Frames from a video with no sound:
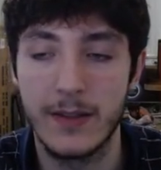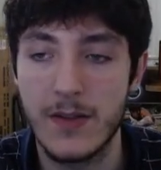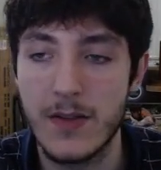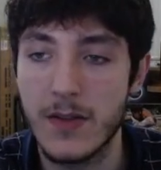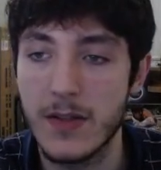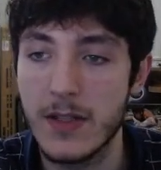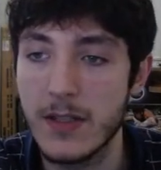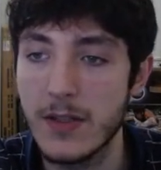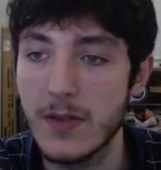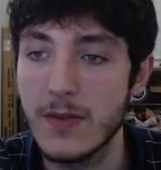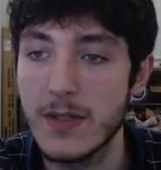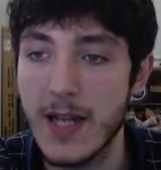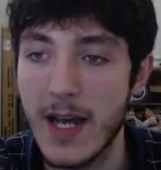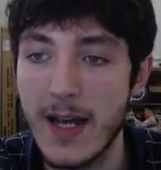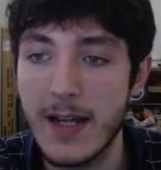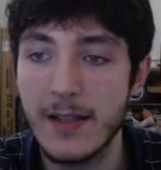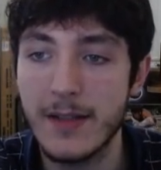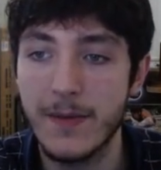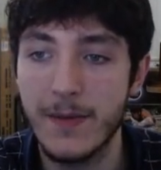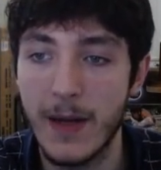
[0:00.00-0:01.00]
So let's do
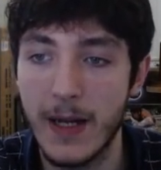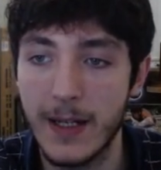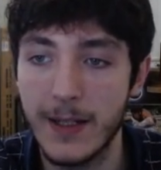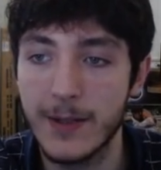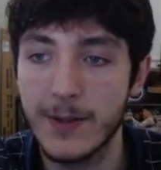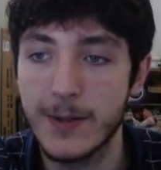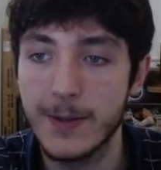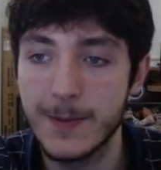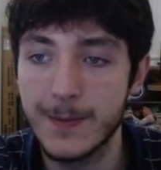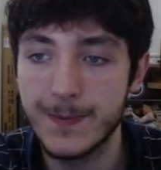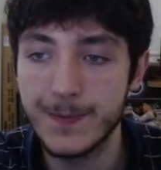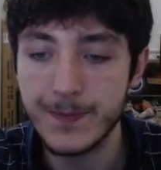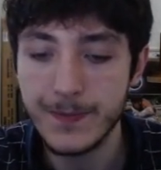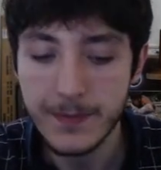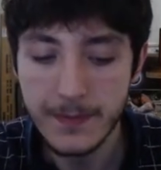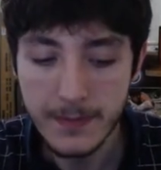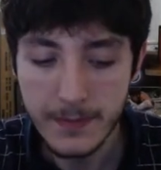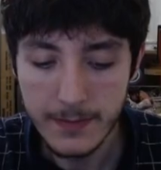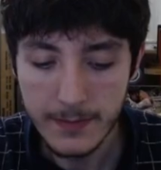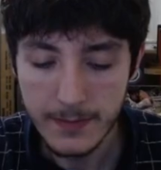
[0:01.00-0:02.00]
test file,
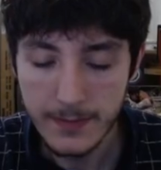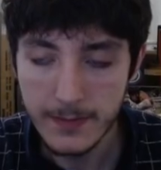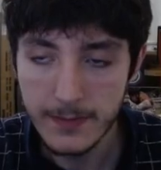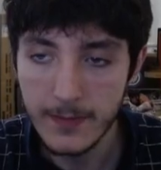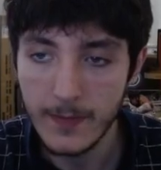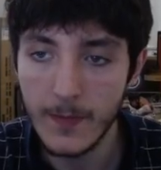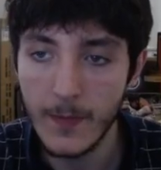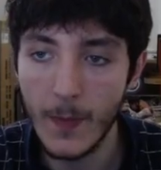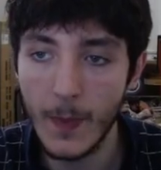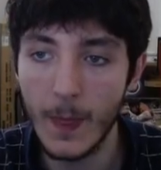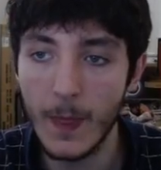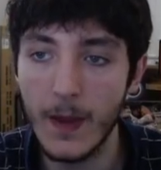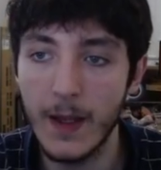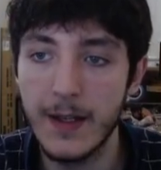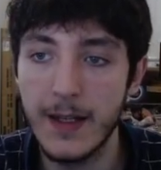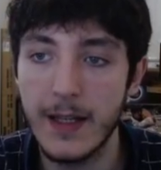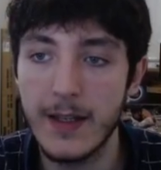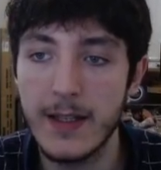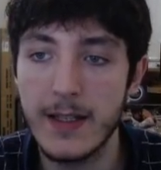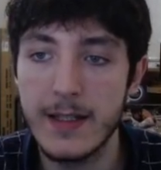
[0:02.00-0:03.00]

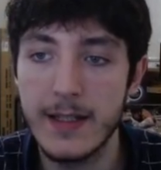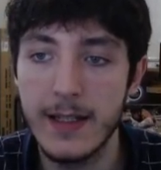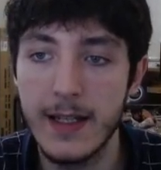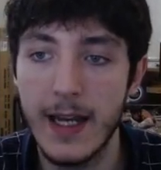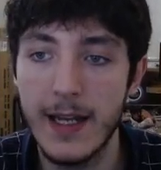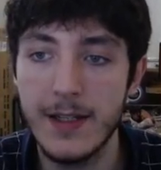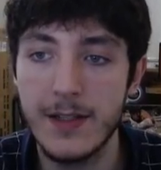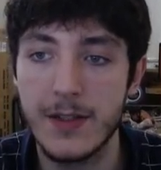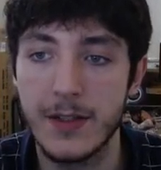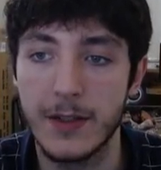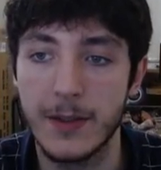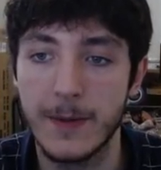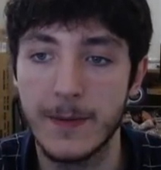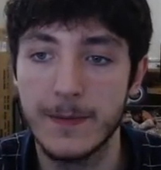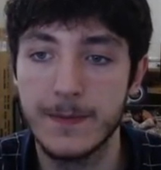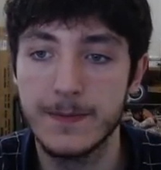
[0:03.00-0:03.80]
and I'll just hit enter.